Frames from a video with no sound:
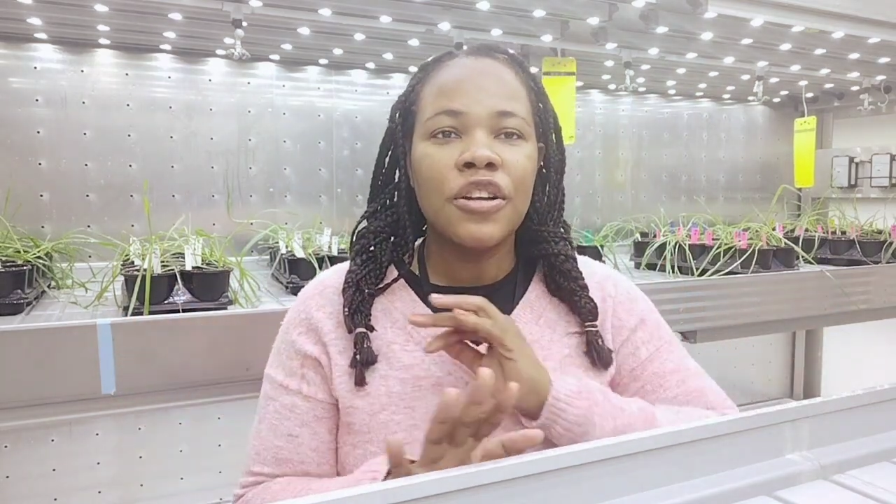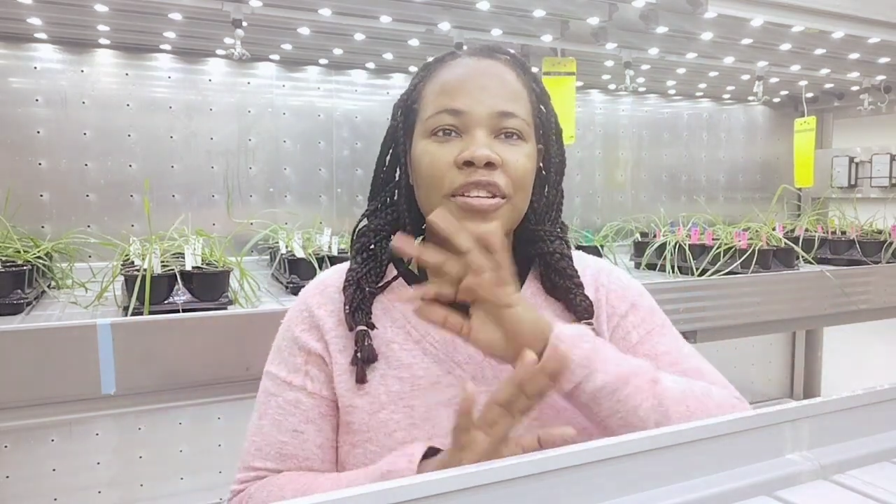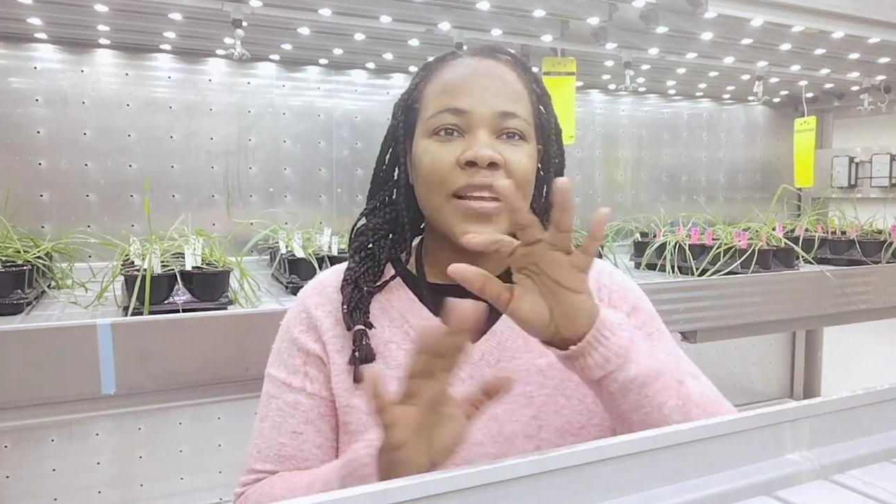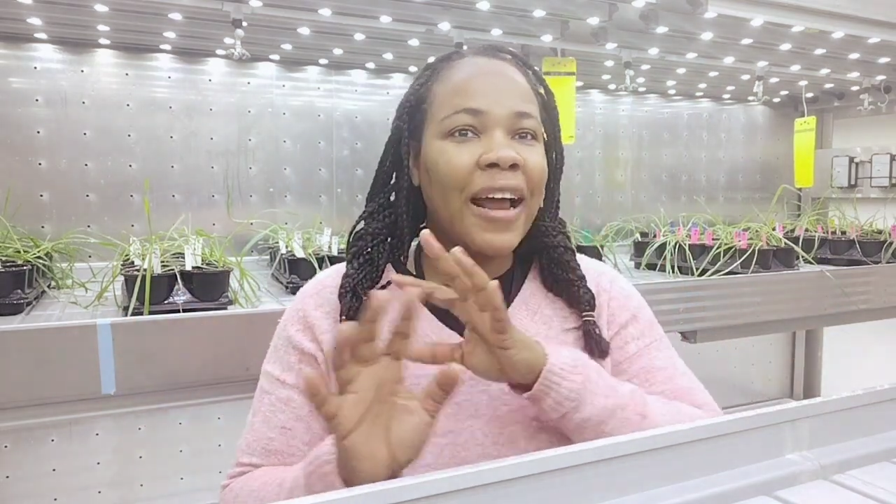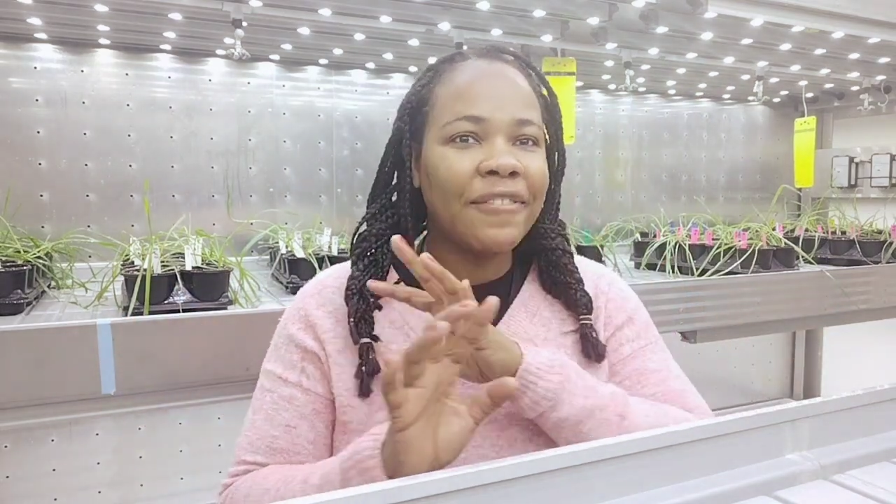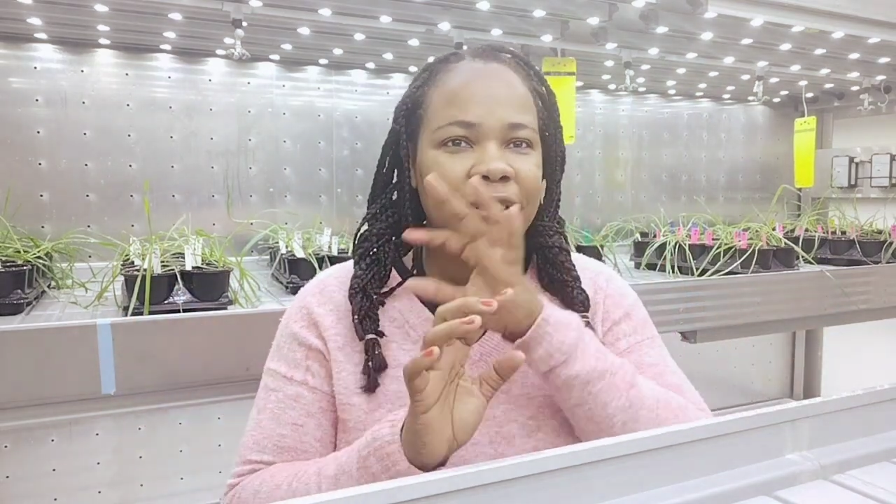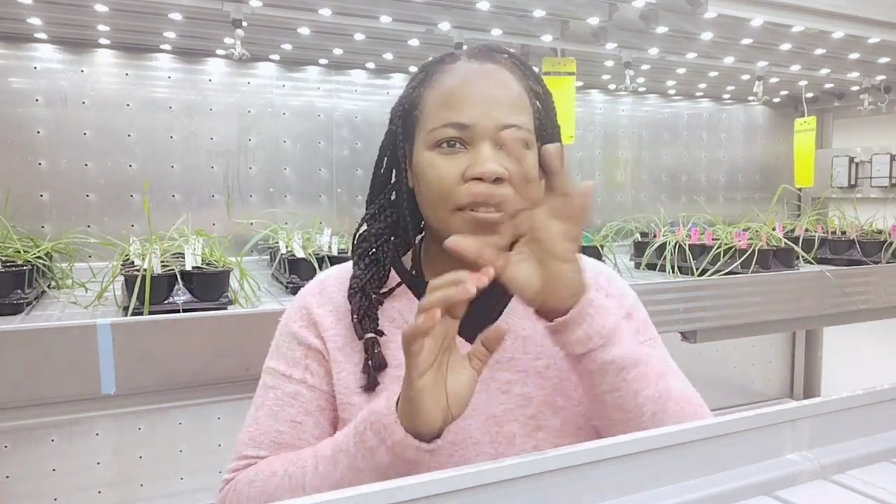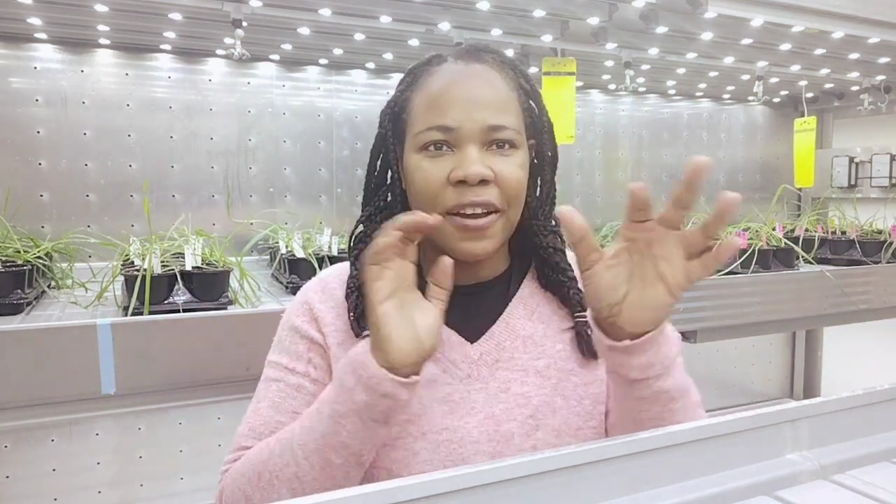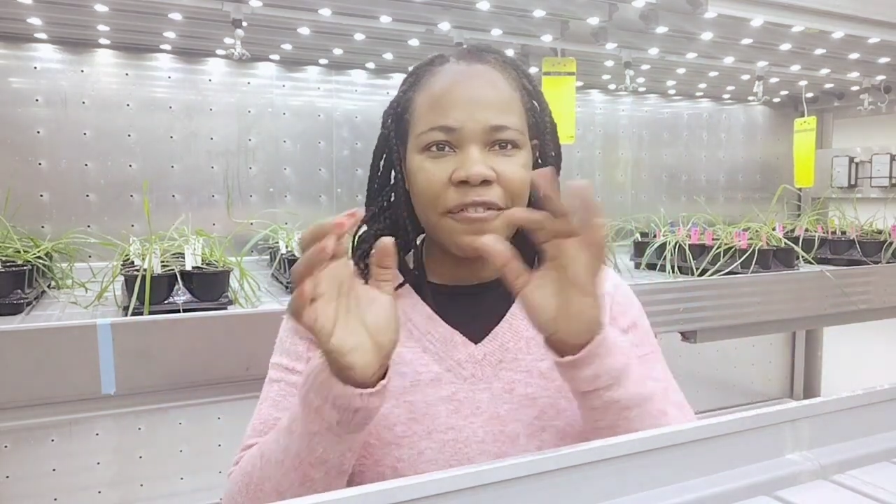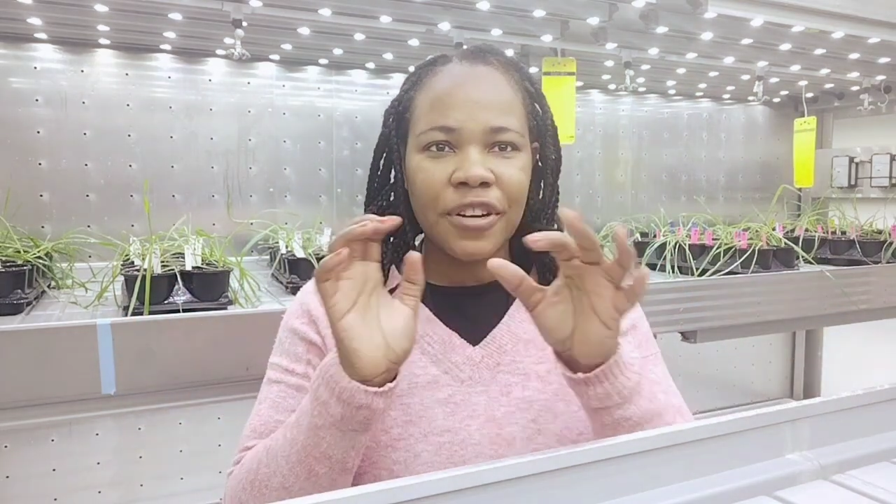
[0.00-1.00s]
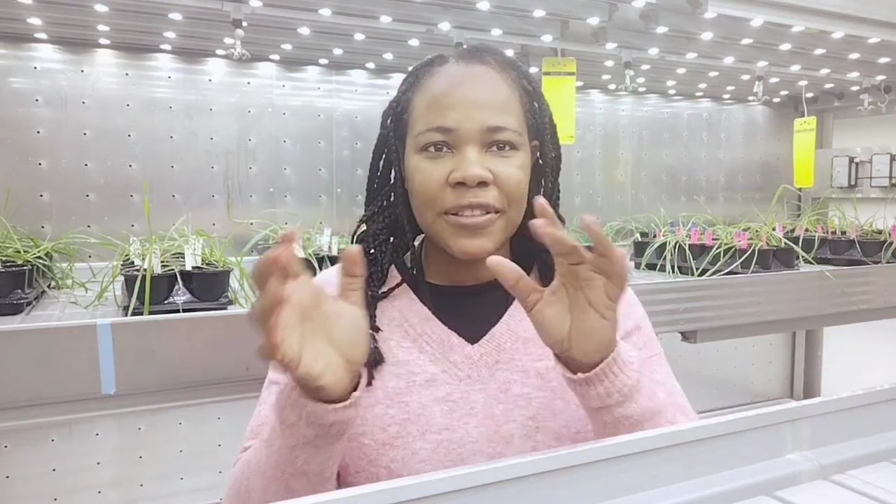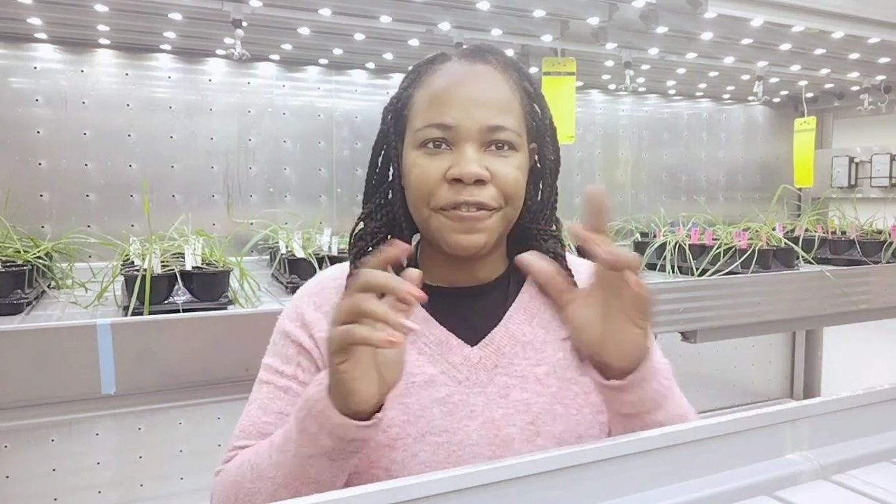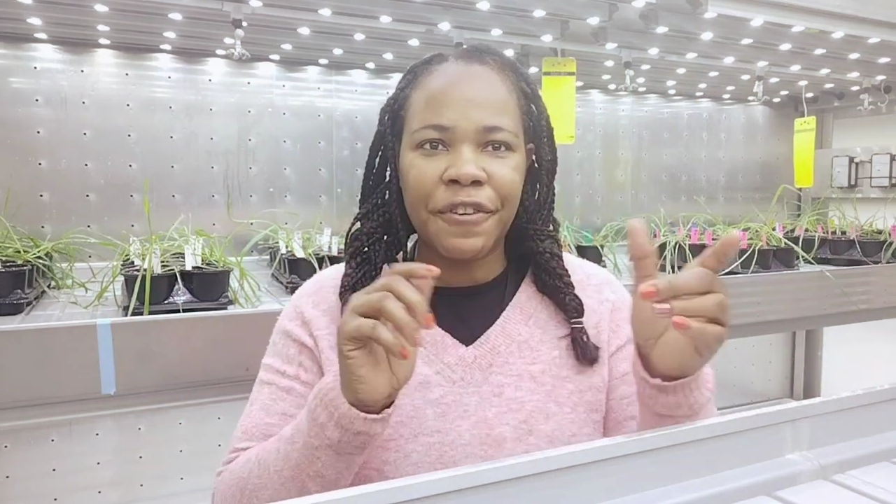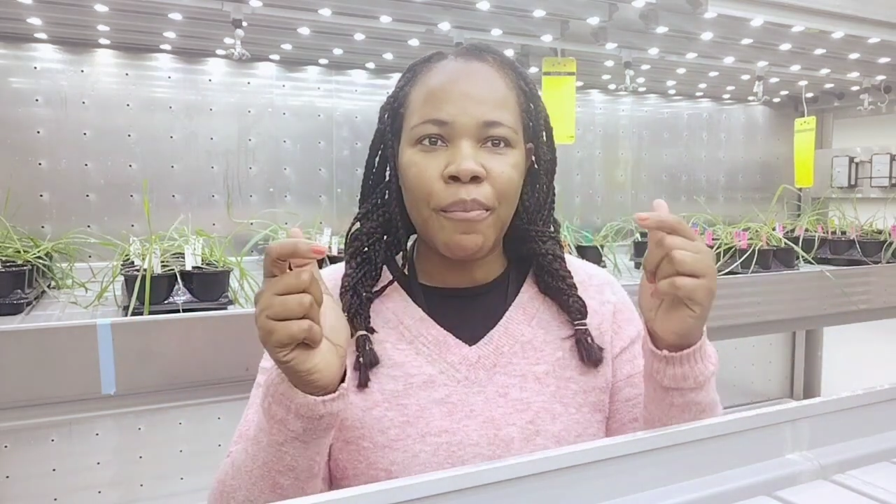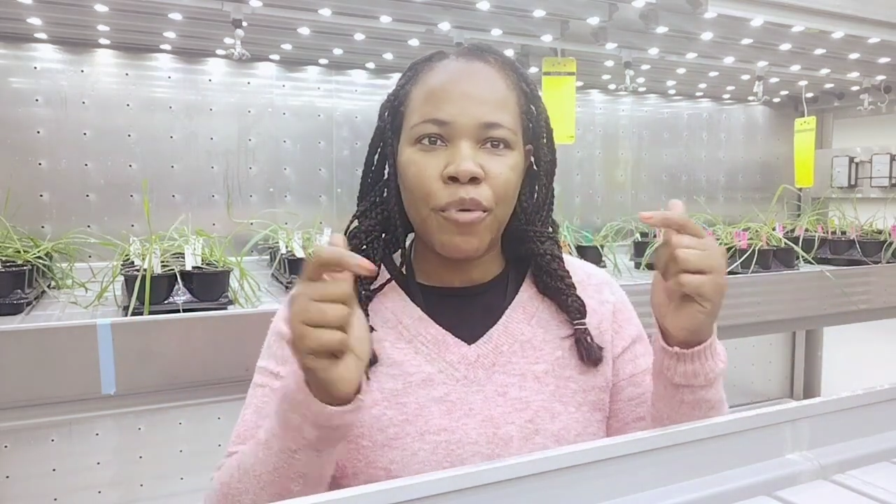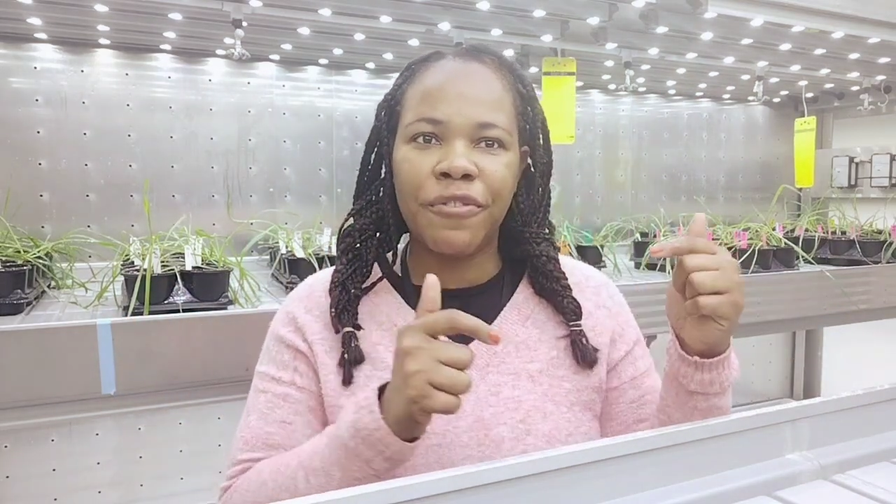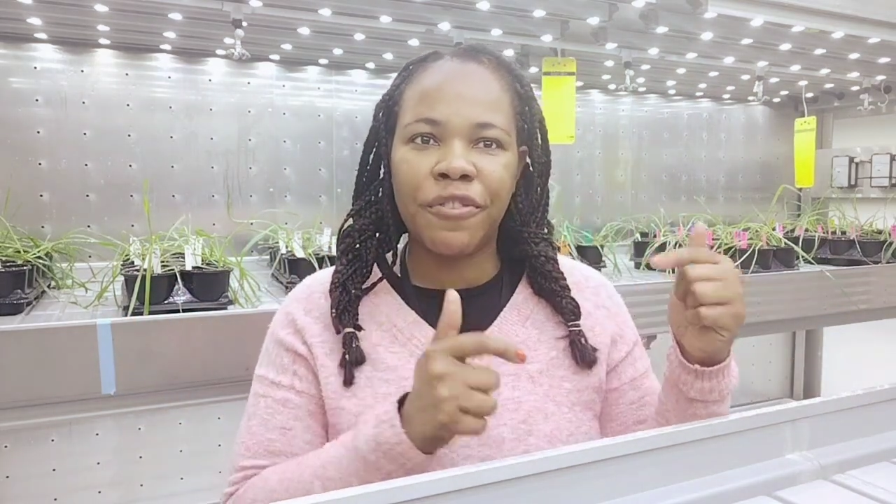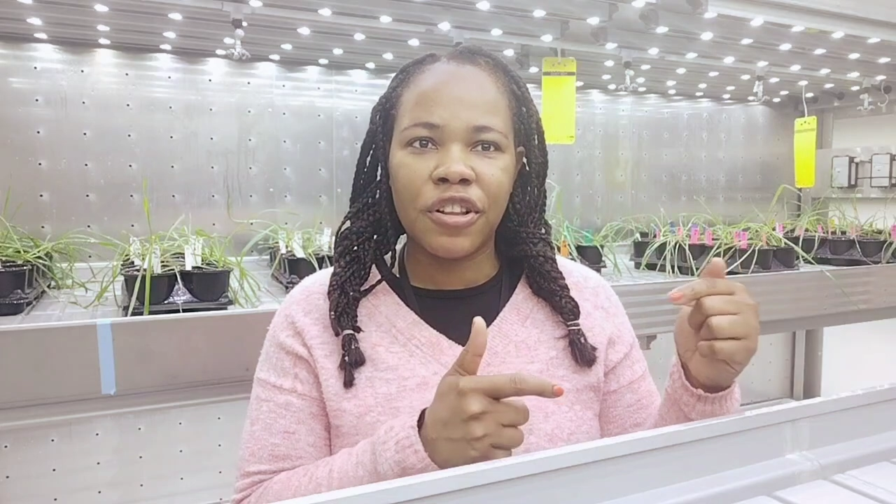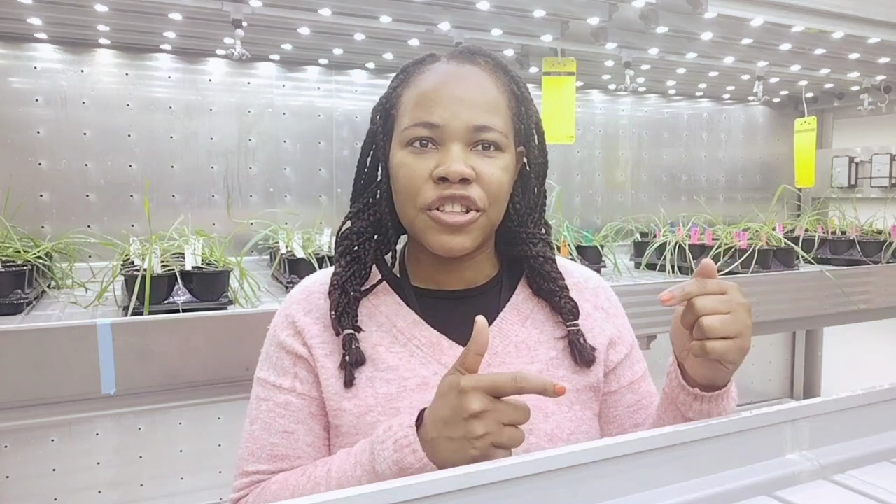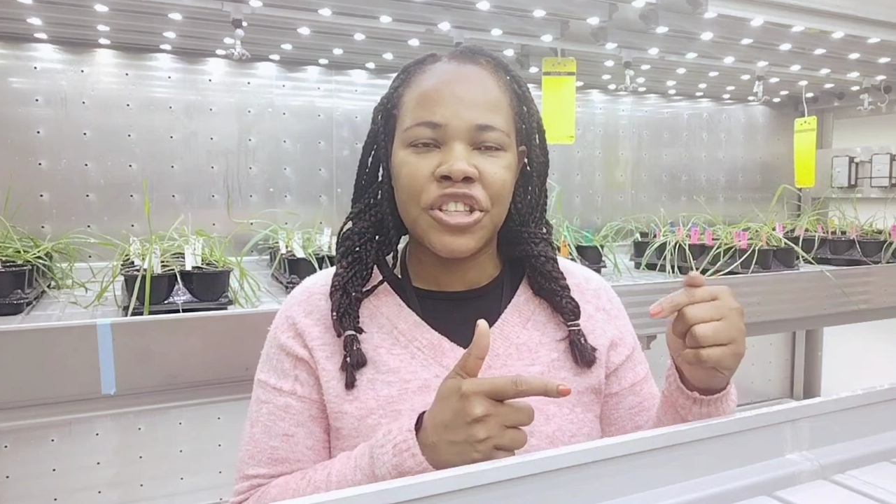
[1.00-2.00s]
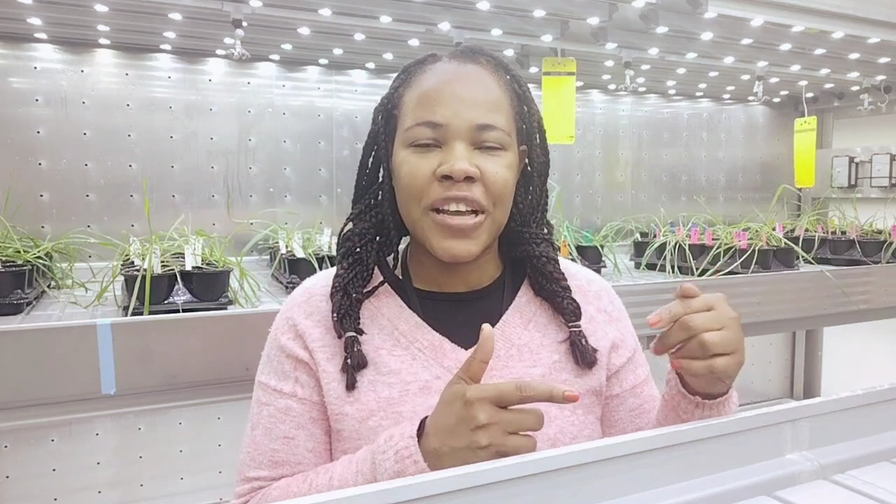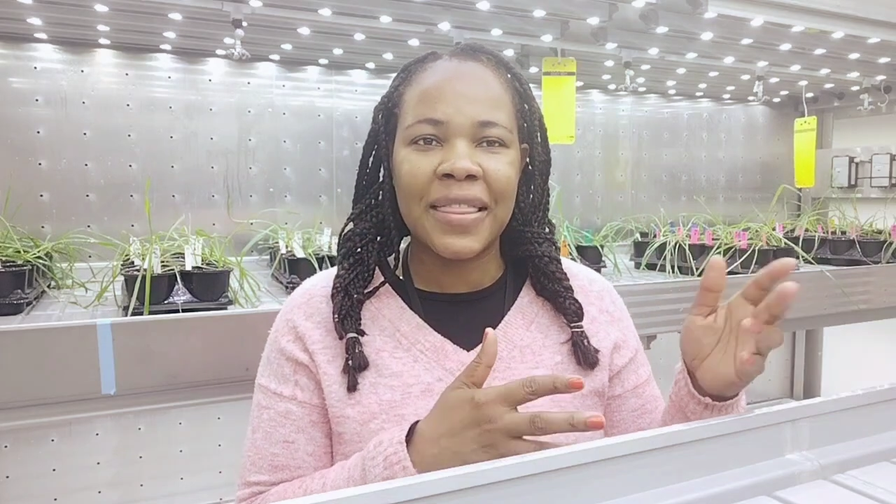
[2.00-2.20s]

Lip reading: So they have several different morphology,